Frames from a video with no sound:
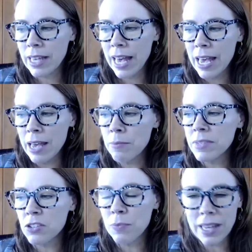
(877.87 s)
came
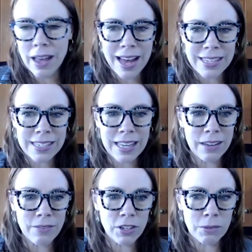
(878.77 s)
to me asking
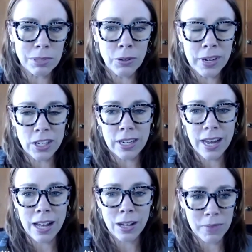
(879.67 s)
if their employer could
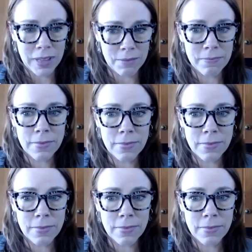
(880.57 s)
help them,